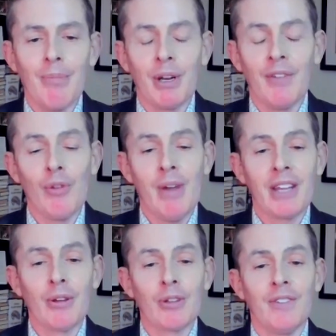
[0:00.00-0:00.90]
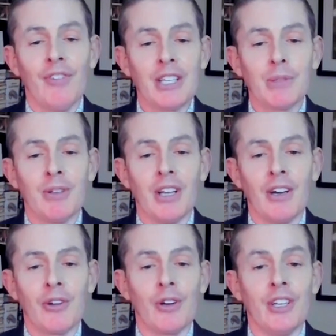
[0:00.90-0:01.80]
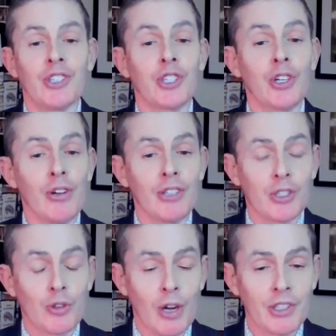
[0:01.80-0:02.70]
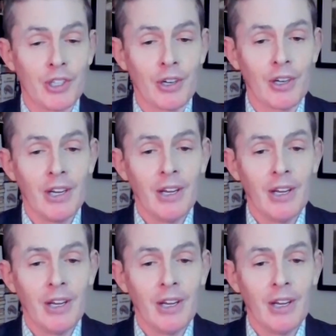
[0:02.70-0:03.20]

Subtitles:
But if you make those investments under an insurance structure,